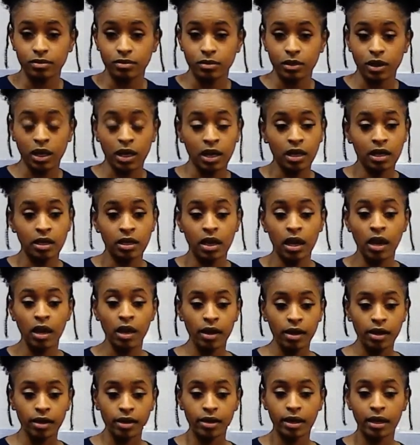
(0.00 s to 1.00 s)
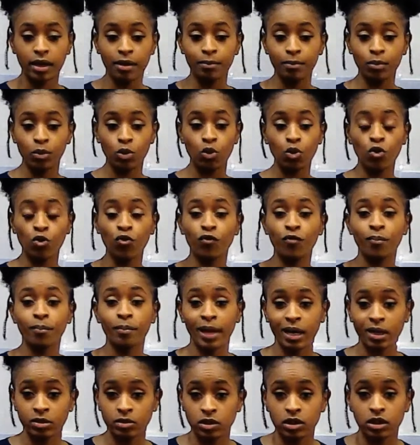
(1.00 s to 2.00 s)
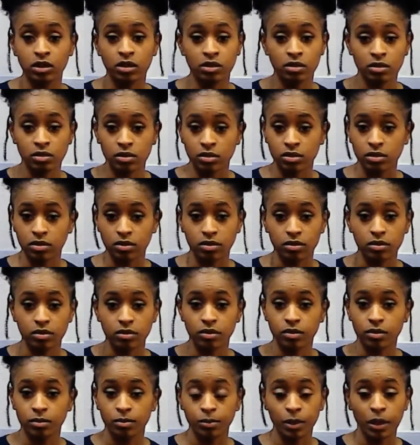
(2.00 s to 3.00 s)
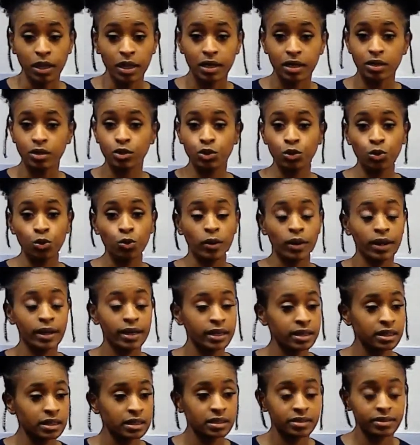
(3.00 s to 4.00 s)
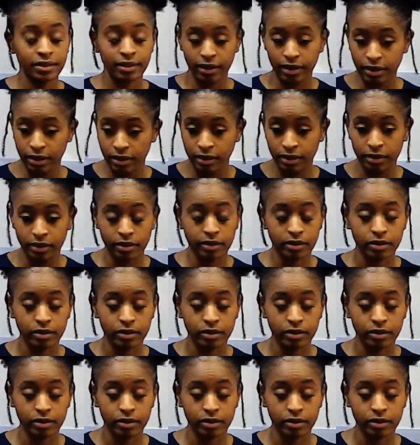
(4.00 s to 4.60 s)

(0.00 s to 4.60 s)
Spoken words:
And He can move mountains. He can do anything.